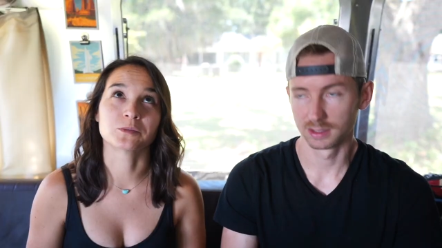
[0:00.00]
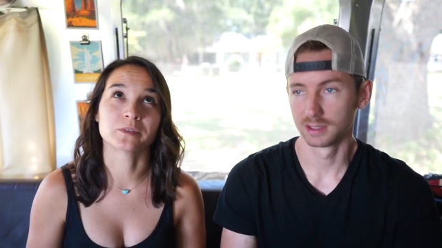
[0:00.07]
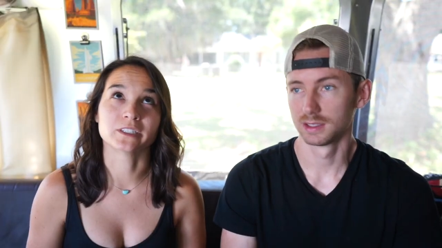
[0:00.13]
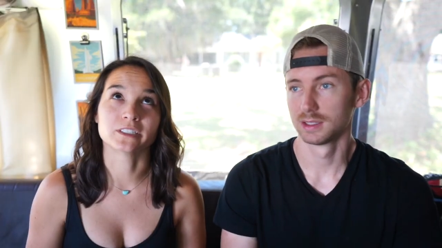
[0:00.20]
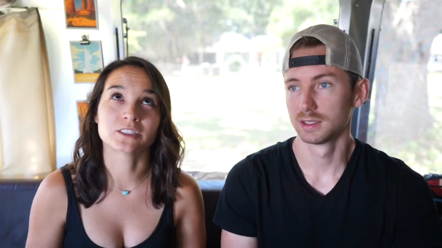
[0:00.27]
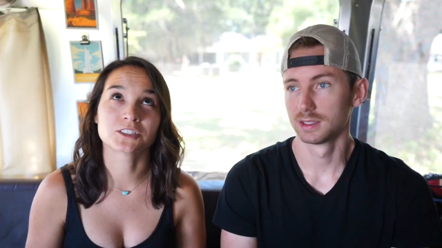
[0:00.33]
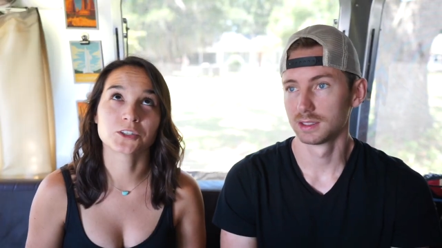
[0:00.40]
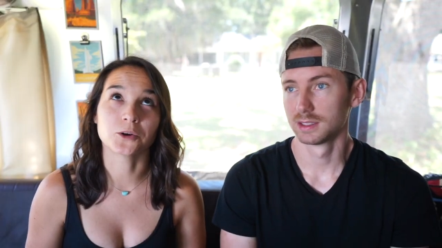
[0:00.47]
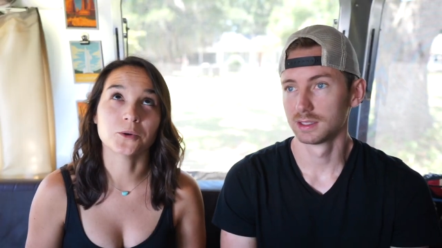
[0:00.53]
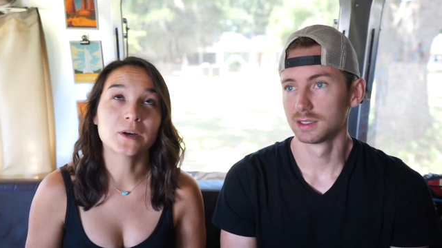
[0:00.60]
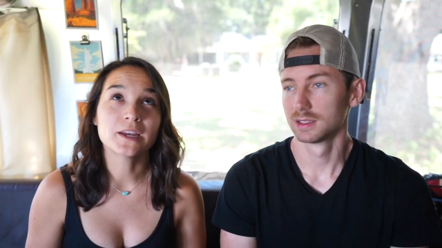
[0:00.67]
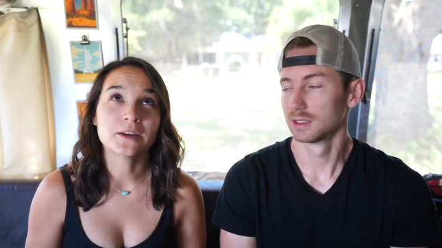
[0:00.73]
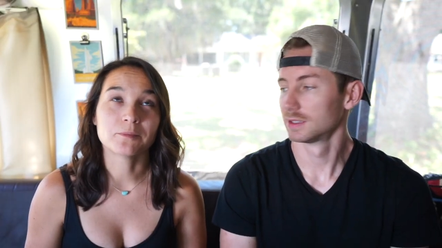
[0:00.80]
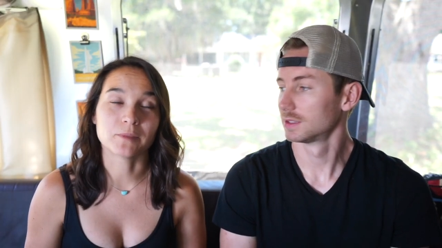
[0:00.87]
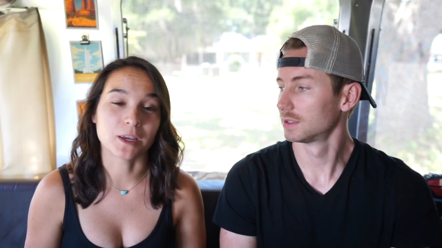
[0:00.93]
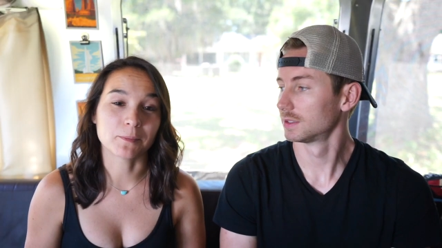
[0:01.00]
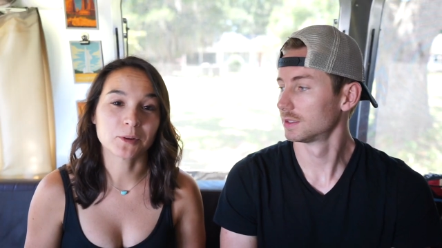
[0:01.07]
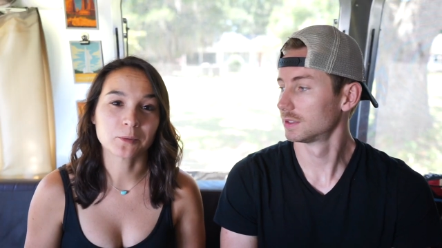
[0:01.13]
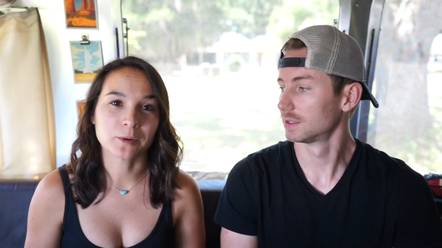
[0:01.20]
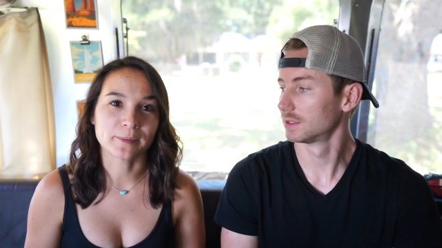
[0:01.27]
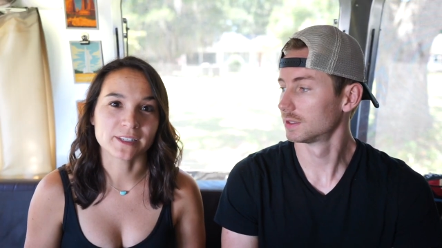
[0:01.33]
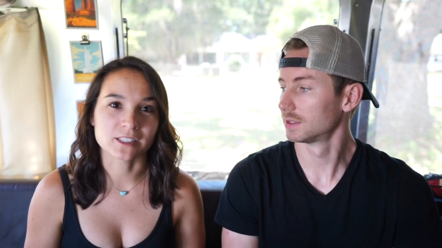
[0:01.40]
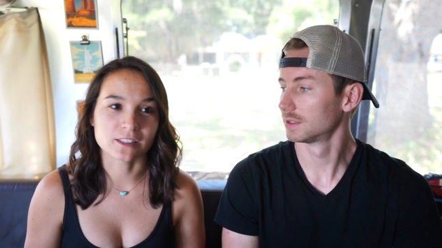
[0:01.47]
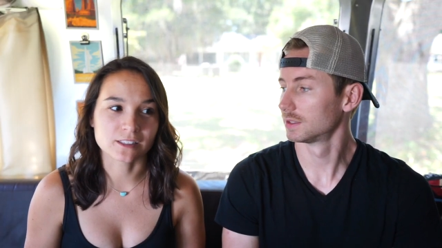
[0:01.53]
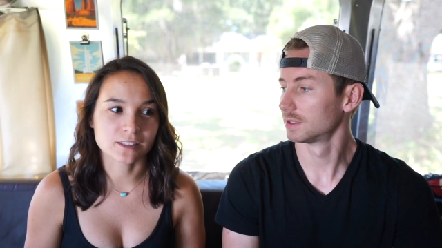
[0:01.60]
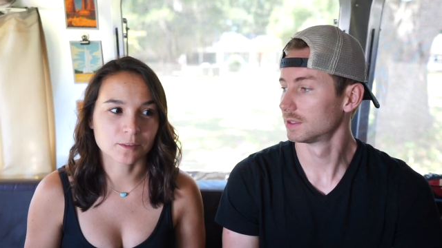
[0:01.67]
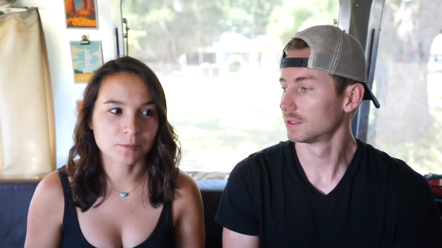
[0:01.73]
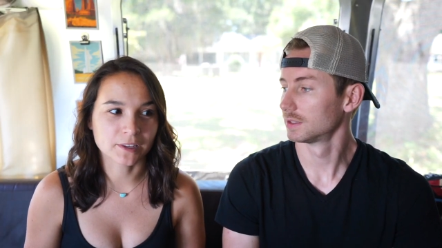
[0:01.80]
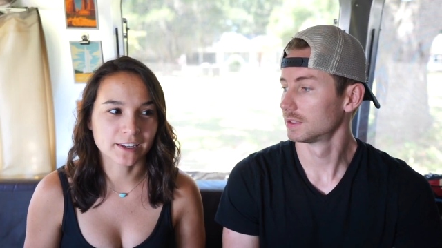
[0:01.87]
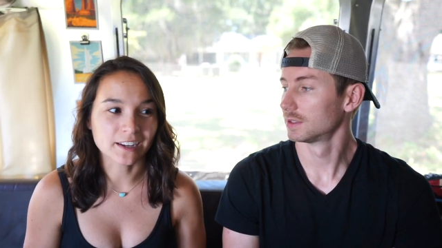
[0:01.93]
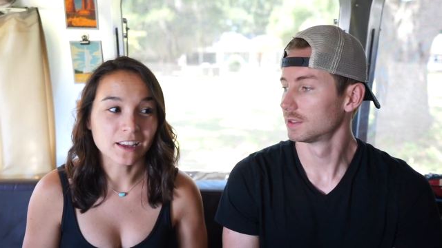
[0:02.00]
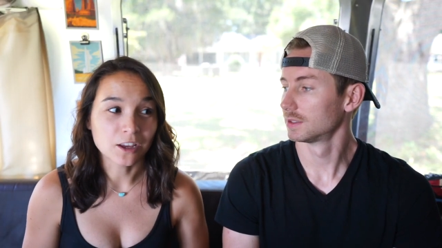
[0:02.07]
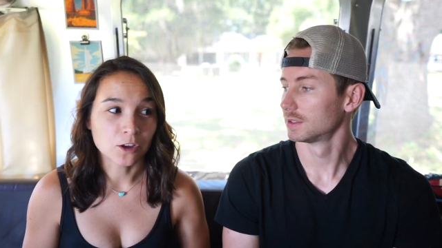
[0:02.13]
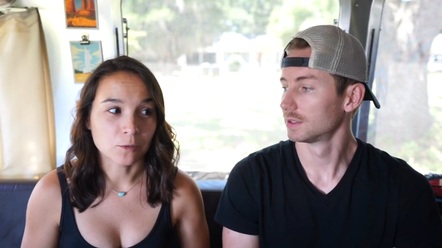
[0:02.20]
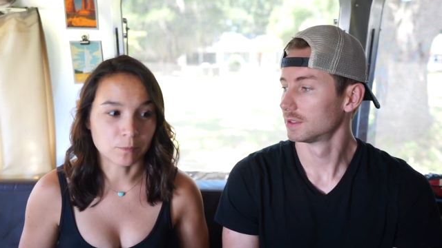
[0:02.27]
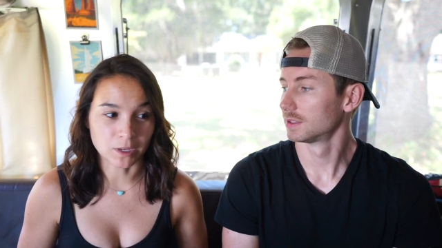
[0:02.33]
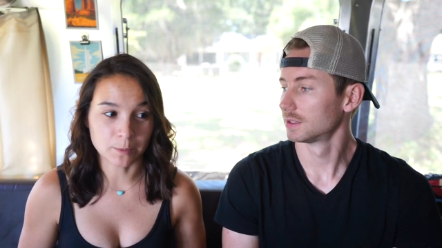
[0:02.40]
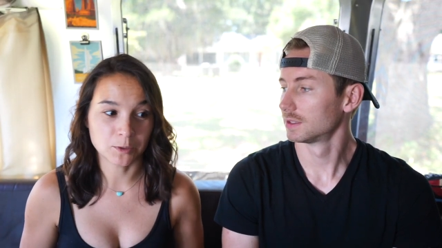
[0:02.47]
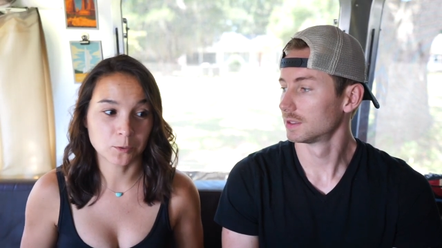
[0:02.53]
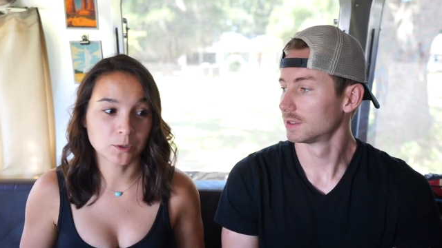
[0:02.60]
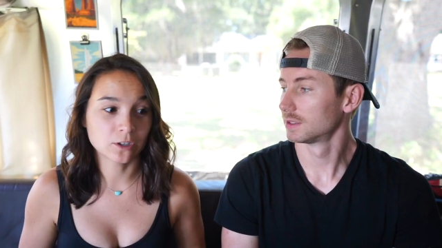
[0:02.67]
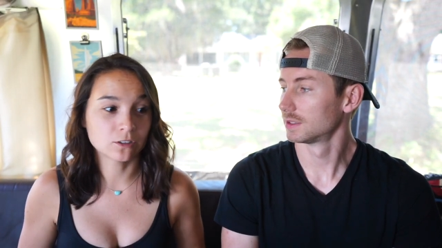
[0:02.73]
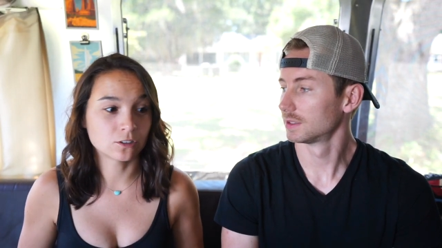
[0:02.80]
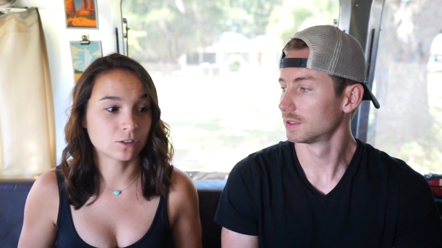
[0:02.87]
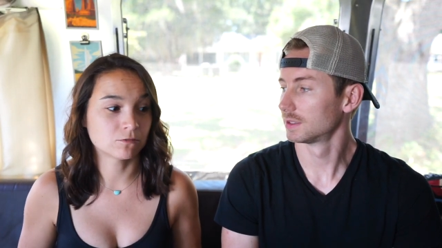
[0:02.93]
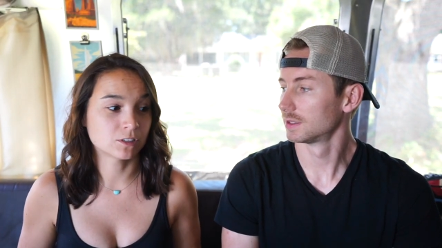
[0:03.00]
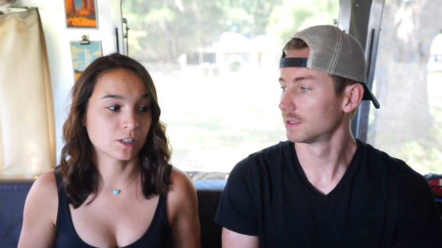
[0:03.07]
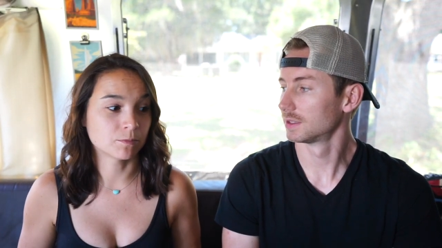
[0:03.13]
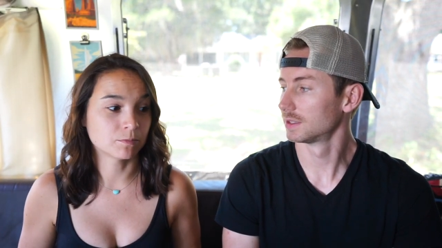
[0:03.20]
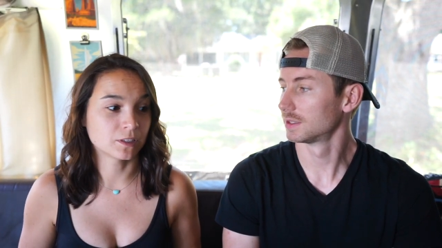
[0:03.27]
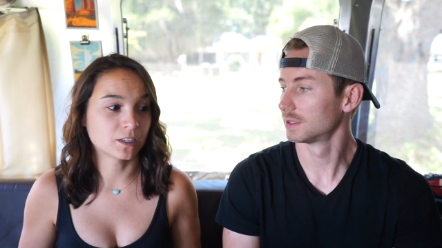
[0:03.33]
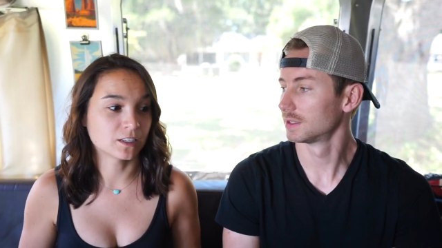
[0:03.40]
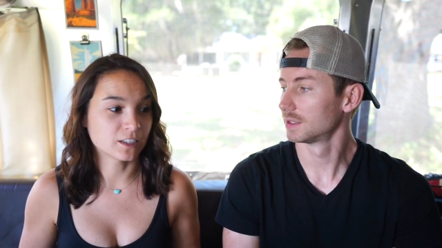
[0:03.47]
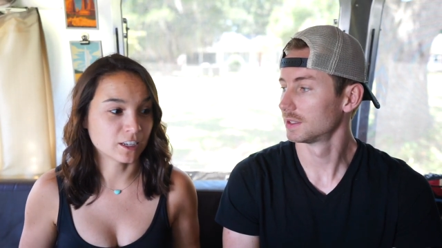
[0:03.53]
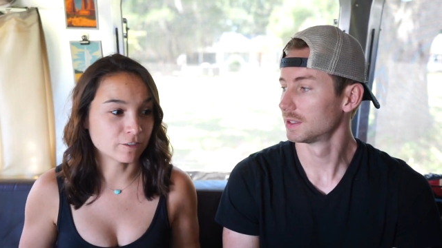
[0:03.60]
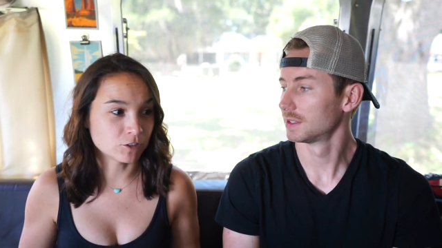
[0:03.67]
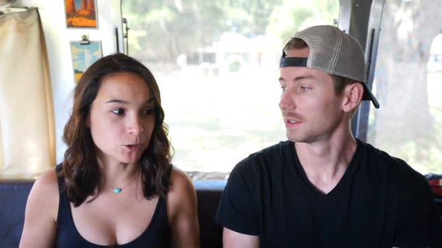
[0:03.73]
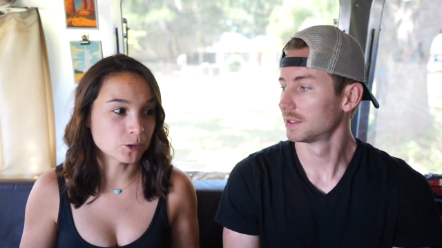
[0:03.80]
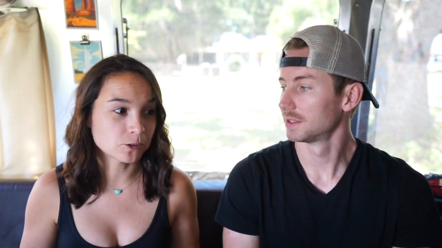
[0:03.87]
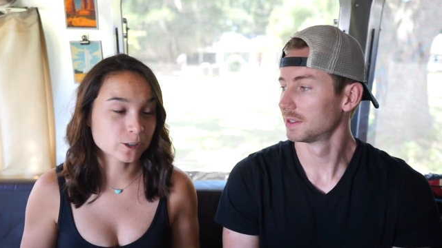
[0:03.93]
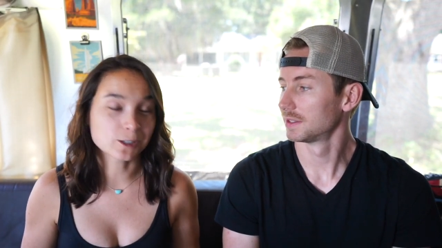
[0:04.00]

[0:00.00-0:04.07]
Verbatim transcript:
Speaker 1: weird. So maybe we're missing something. Maybe we don't know something. If you know